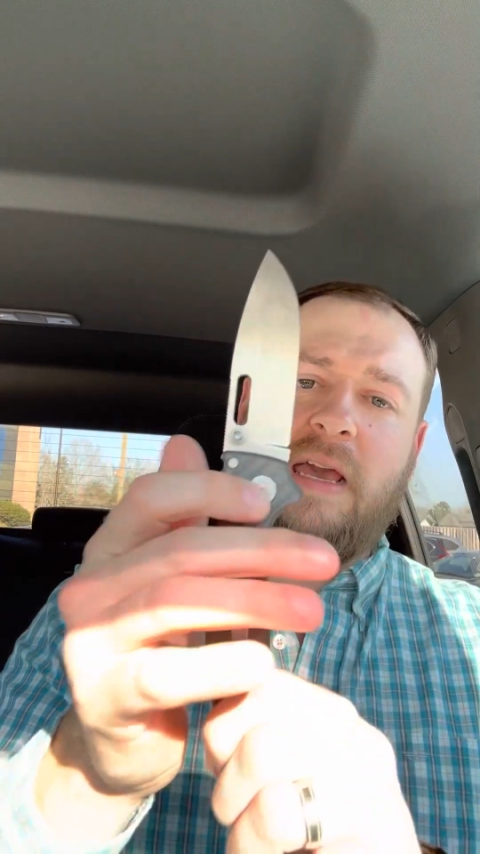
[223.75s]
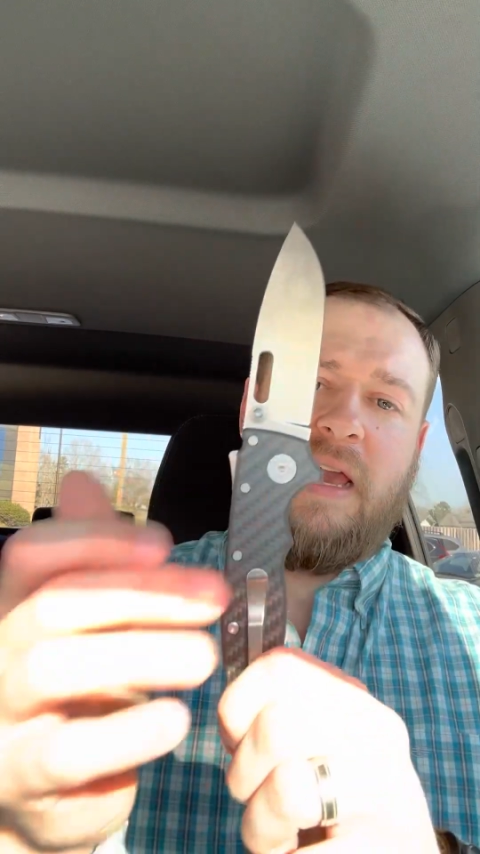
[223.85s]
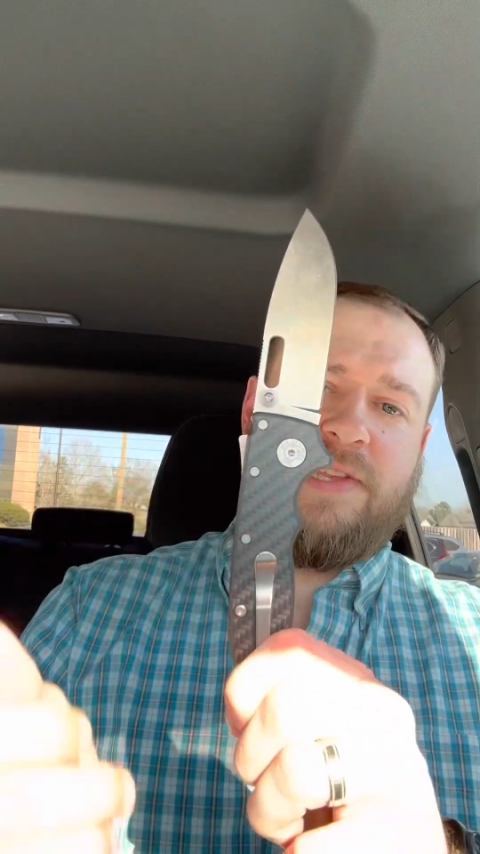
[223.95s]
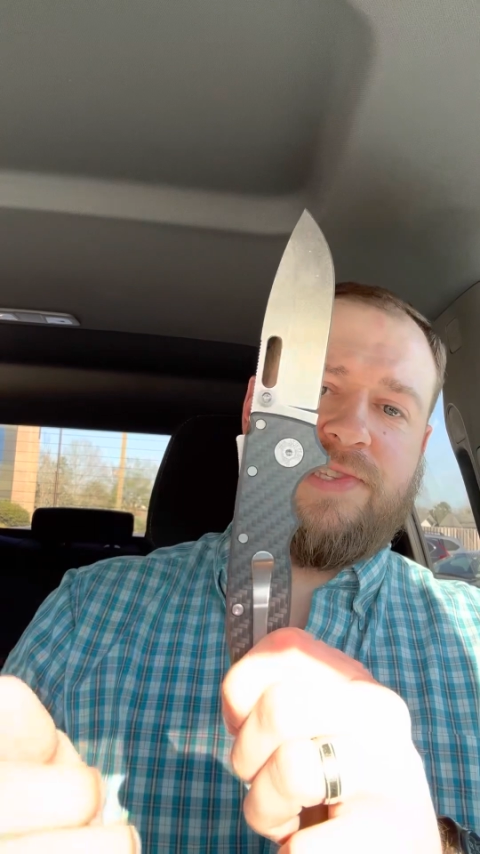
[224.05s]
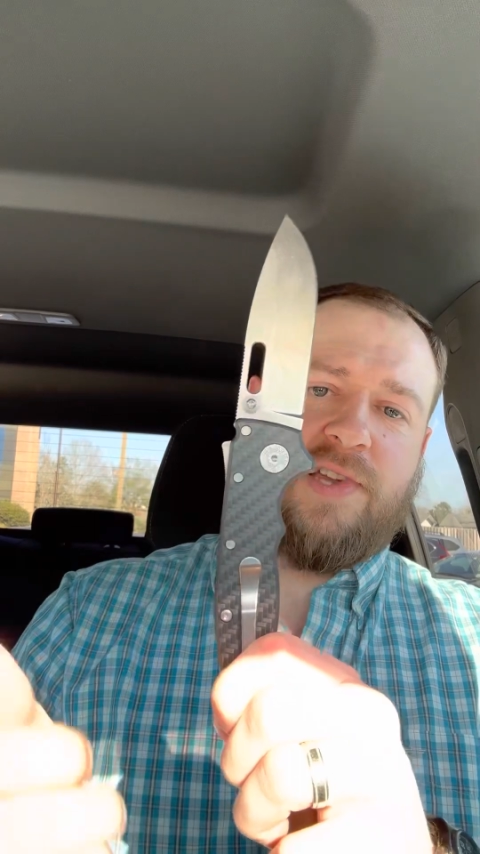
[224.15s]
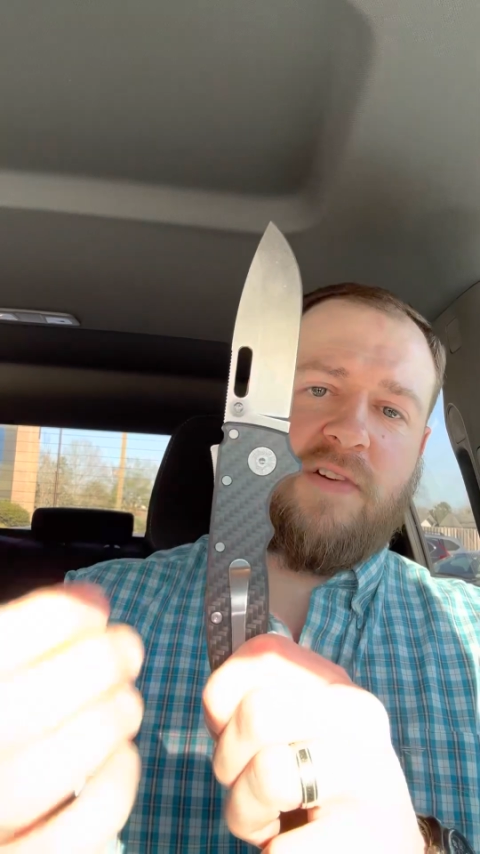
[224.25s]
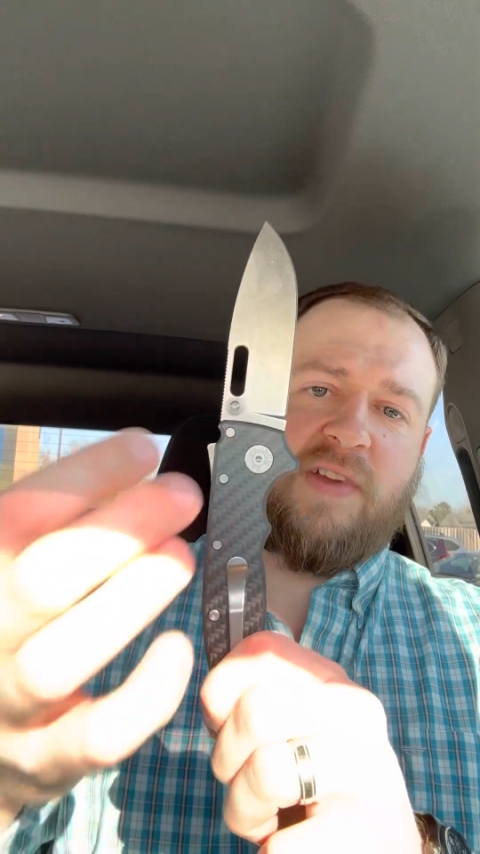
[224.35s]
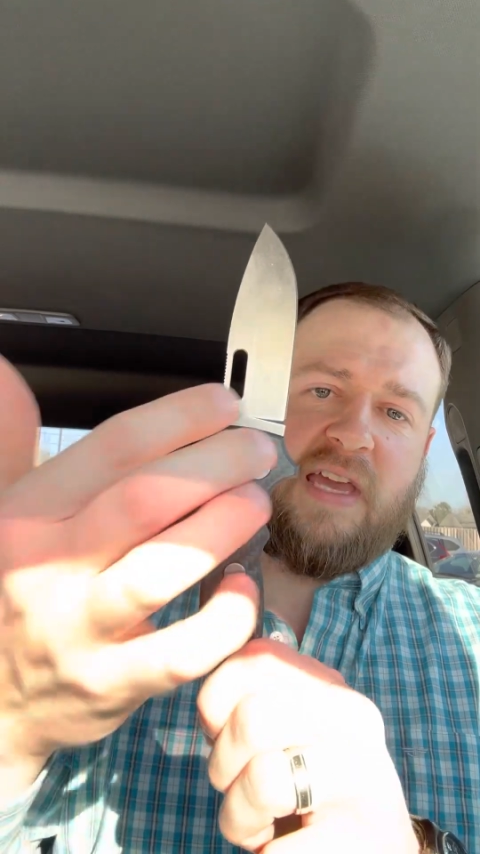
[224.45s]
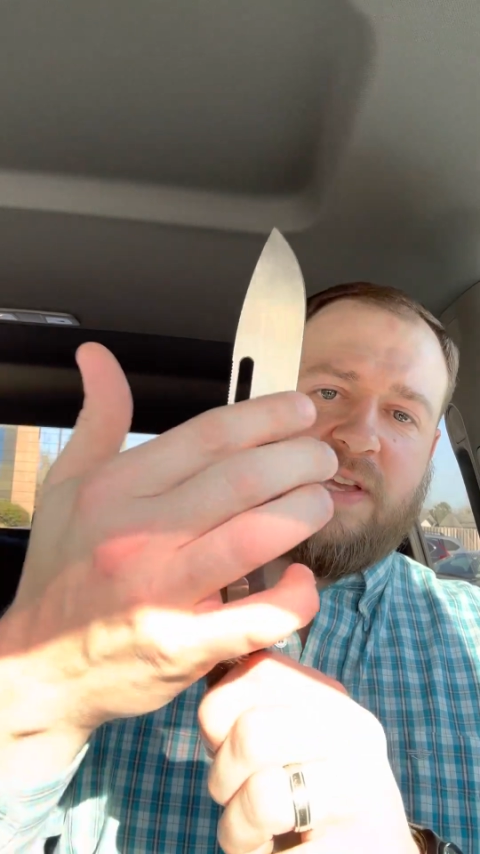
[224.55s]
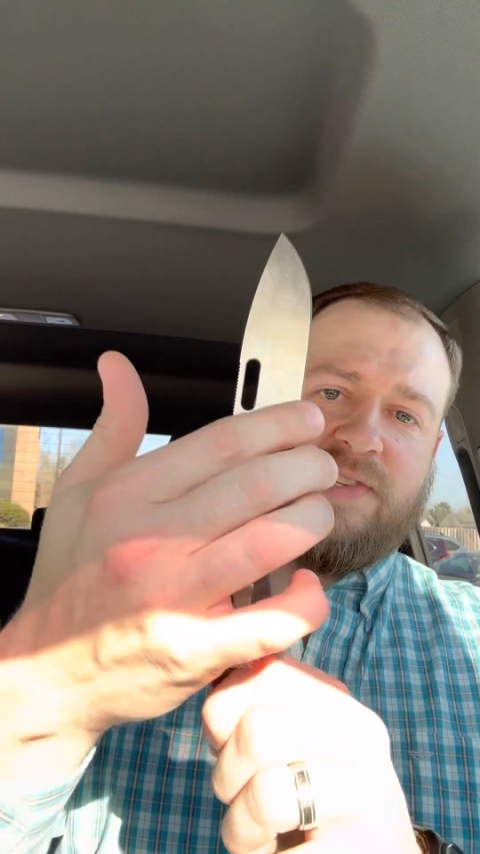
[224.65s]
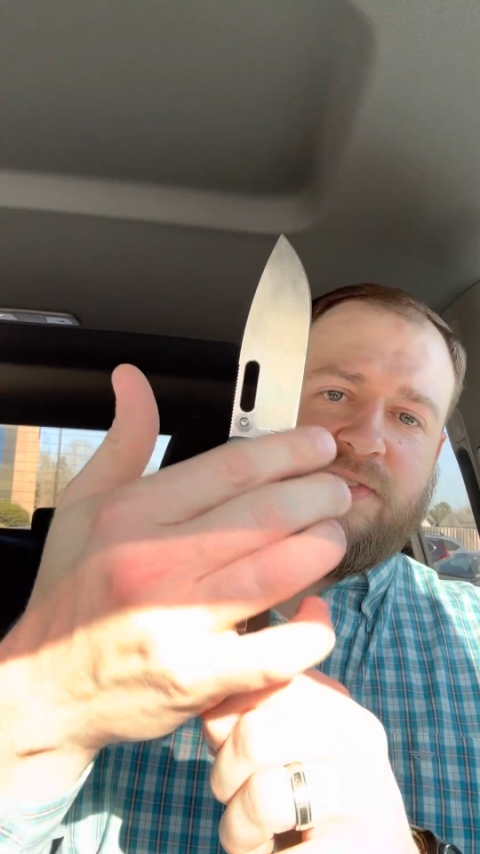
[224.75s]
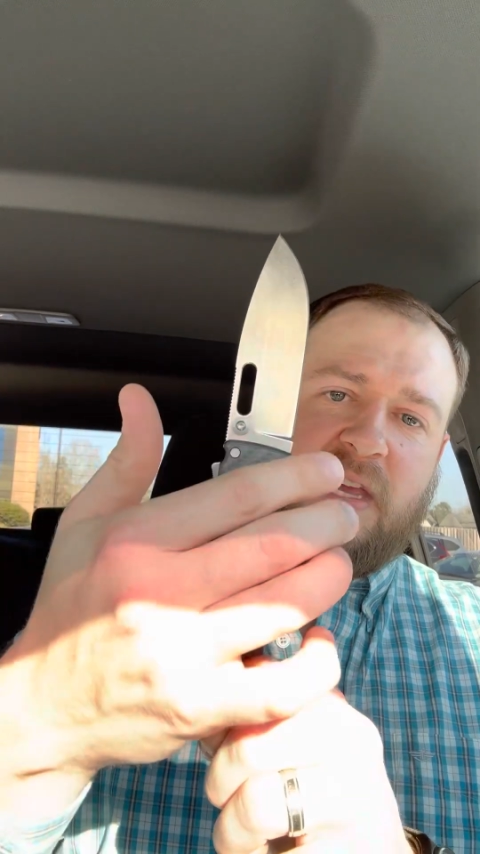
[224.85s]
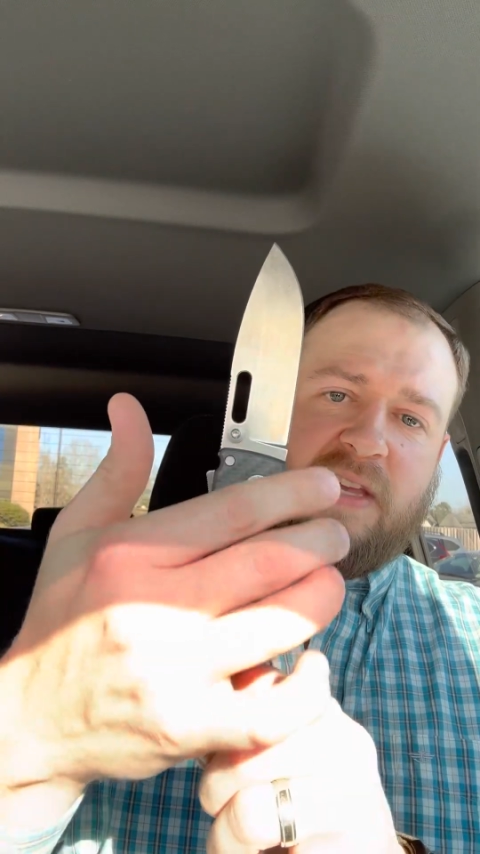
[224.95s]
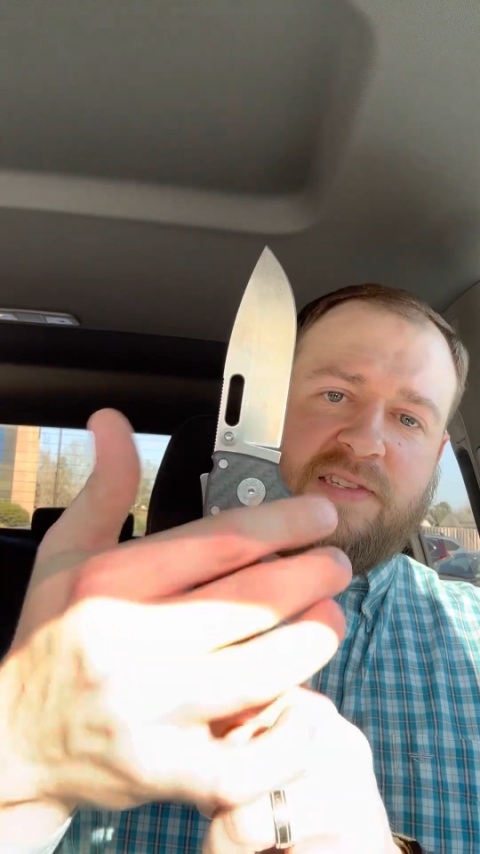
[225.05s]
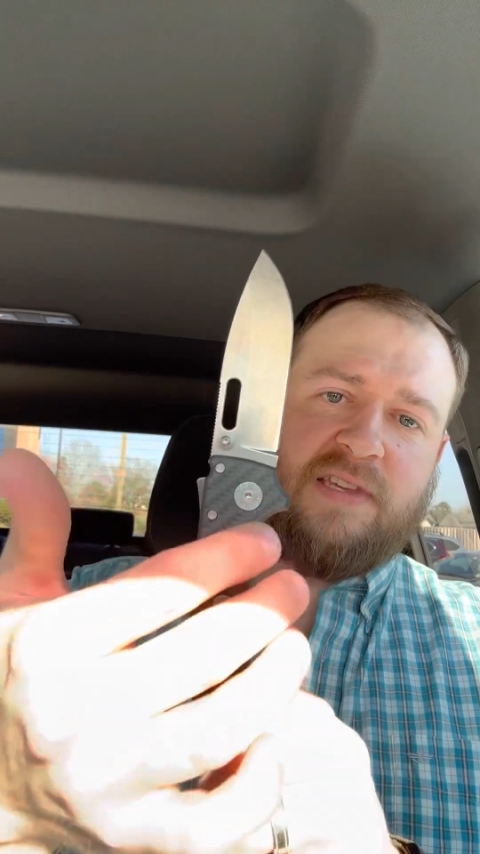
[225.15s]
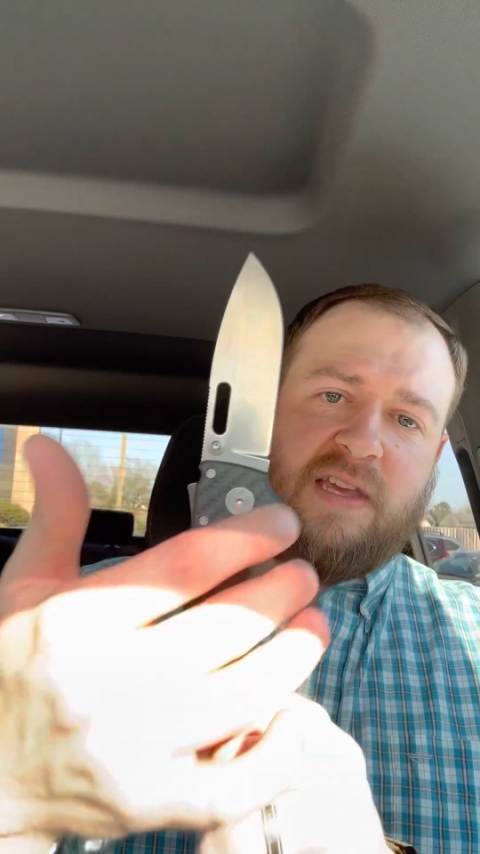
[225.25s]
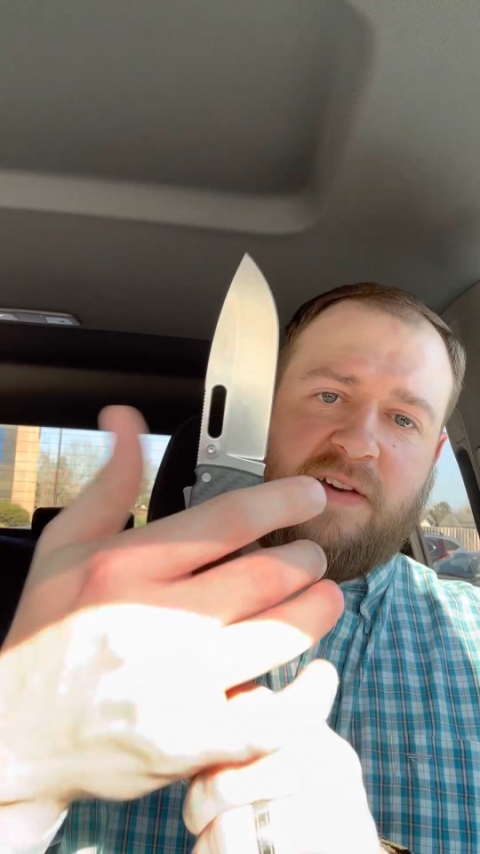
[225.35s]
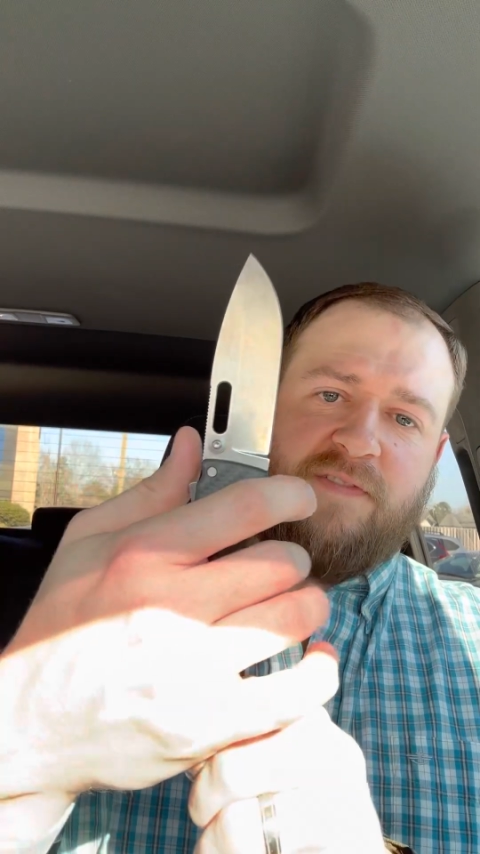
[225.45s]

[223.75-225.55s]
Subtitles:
it's serving as a